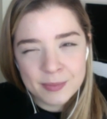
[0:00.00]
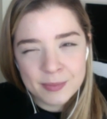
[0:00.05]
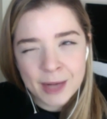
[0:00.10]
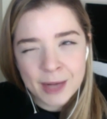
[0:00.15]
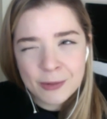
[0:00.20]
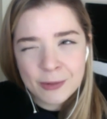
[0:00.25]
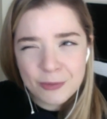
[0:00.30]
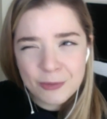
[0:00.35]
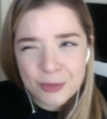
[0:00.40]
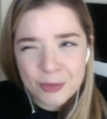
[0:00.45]

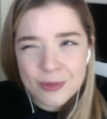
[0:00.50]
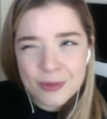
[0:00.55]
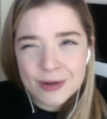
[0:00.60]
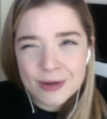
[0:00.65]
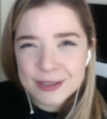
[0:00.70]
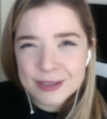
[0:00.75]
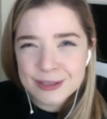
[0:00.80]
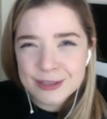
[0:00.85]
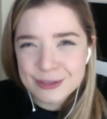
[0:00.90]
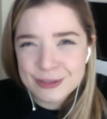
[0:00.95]
don't know if the word
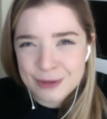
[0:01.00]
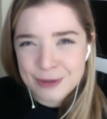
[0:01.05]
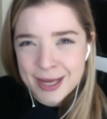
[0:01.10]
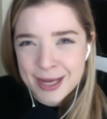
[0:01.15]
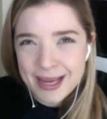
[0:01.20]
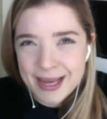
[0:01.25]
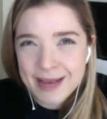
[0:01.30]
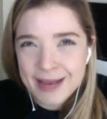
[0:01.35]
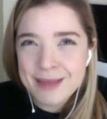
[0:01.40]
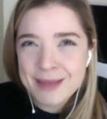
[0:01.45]
is
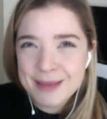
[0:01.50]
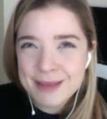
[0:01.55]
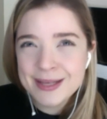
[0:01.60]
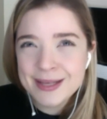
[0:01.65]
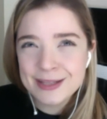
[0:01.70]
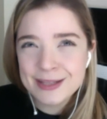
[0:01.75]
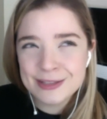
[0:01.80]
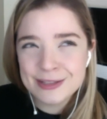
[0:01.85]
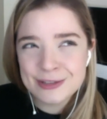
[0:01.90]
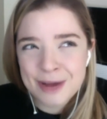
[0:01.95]
striking, maybe
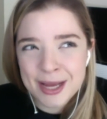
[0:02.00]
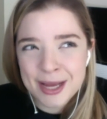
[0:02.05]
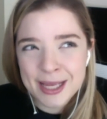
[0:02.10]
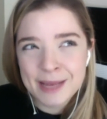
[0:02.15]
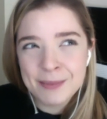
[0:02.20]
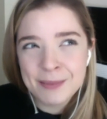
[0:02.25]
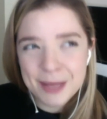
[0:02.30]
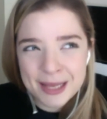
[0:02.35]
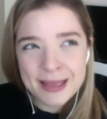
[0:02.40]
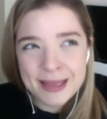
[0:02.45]
it's striking,
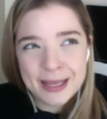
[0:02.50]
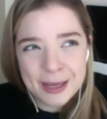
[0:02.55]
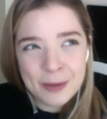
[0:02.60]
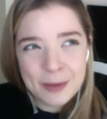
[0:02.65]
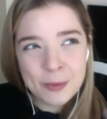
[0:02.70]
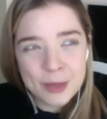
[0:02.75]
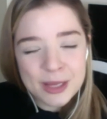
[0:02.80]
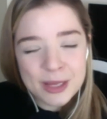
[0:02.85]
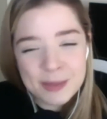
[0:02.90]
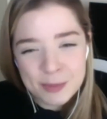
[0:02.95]
but in like a
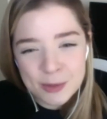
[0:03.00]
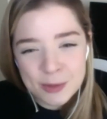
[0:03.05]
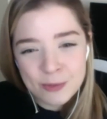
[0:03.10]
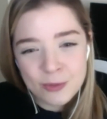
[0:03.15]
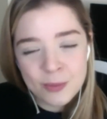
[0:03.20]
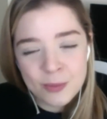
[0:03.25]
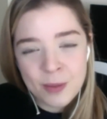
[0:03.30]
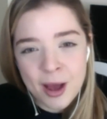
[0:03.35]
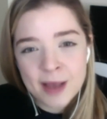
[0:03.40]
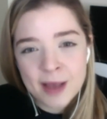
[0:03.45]
really
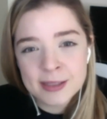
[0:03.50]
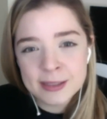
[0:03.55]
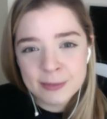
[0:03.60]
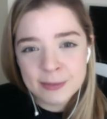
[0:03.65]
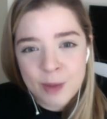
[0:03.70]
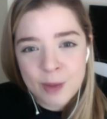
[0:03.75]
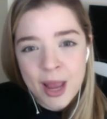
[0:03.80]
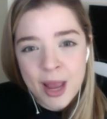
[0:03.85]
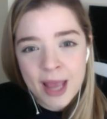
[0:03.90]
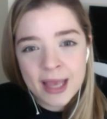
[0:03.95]
beautiful, positive
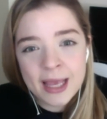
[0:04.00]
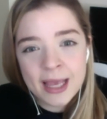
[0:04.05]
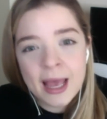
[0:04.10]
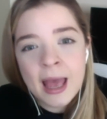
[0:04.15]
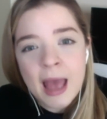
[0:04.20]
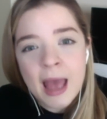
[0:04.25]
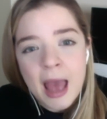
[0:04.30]
way